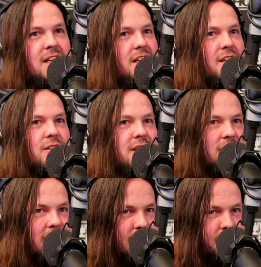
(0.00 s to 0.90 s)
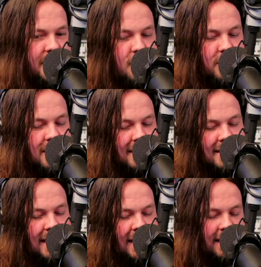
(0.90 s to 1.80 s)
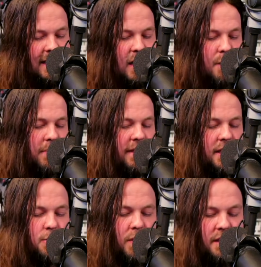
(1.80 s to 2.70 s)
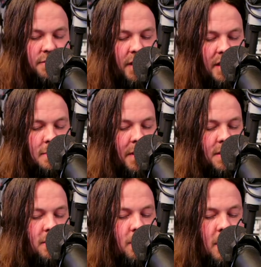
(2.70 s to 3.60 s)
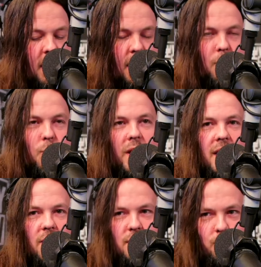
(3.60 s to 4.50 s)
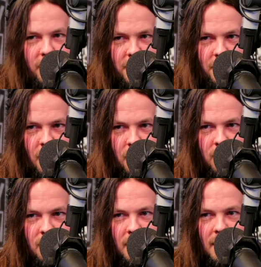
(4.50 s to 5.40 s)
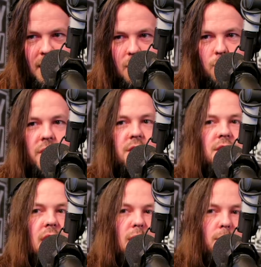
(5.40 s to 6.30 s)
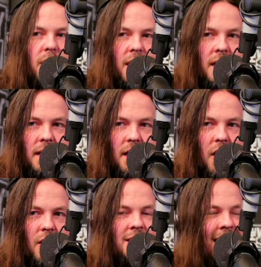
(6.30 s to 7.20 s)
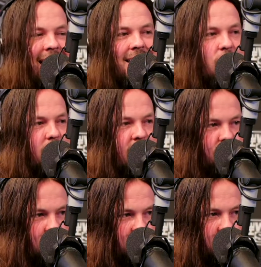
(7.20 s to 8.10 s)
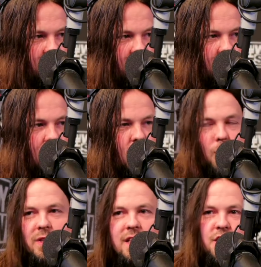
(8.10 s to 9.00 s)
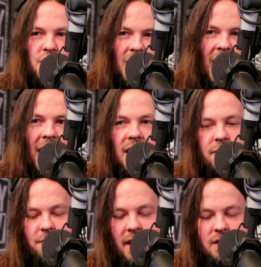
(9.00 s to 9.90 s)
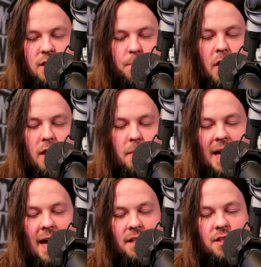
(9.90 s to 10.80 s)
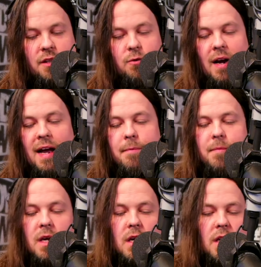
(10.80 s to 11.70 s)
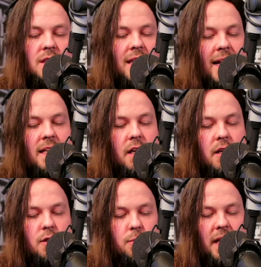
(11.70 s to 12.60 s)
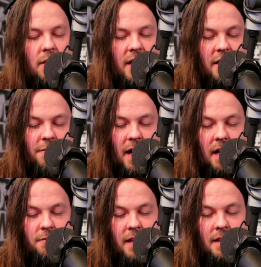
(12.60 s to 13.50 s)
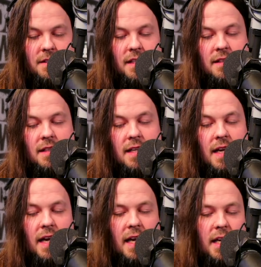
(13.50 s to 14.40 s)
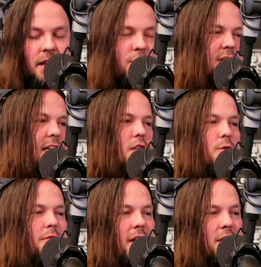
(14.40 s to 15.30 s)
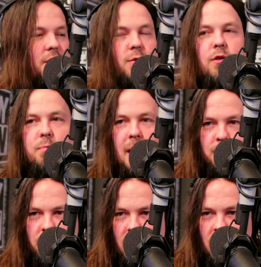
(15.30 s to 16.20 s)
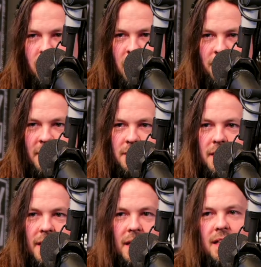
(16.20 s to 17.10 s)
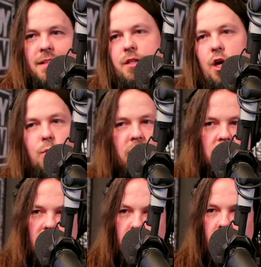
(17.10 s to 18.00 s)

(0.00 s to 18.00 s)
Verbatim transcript: you know, these are things we deal with on the daily, but this one is very special. We here at the Woody Show, we just celebrated our 10 year anniversary yep. with a giant fiesta party bash, right? Mm-hmm. 10 years without getting fired fiesta. And in those 10 years, we've had a slew of problems with all of our events you know, whether they were